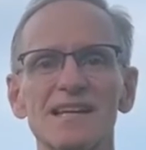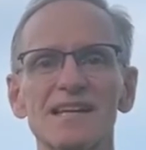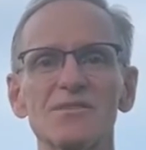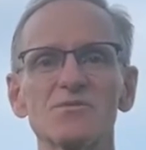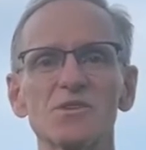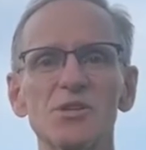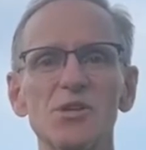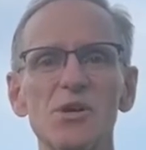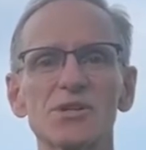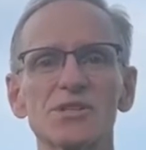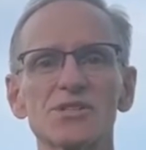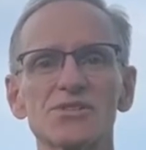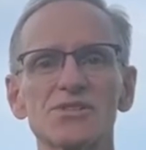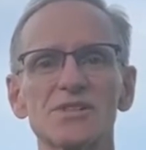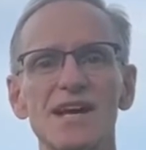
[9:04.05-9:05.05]
If you
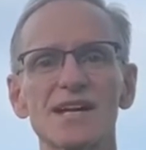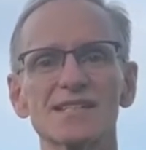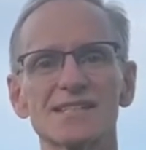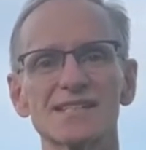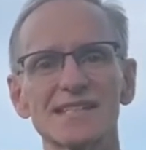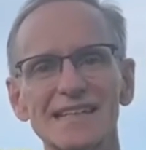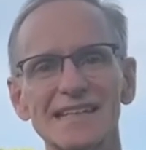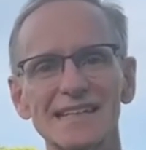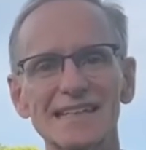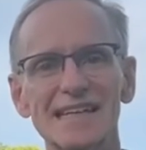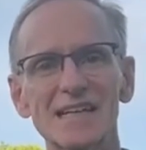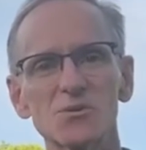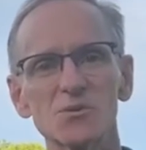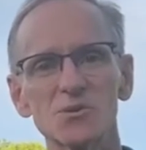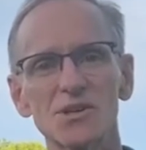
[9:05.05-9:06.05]
notice you're not sitting
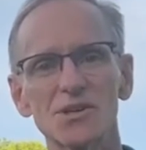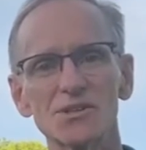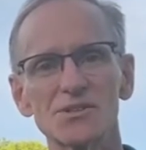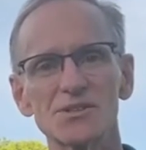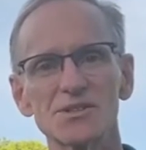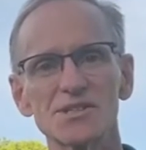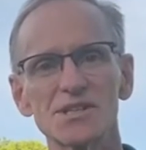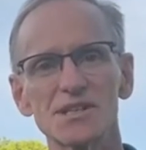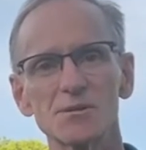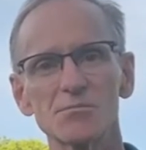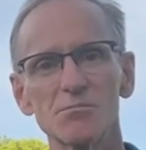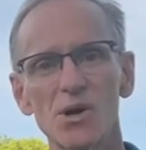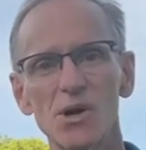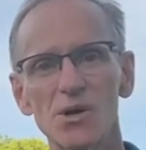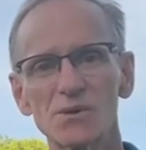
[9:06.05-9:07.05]
equal on your
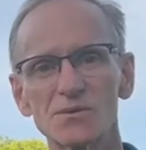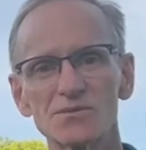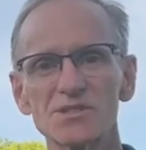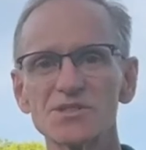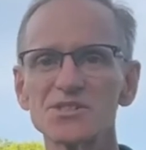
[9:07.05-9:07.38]
sitting bones,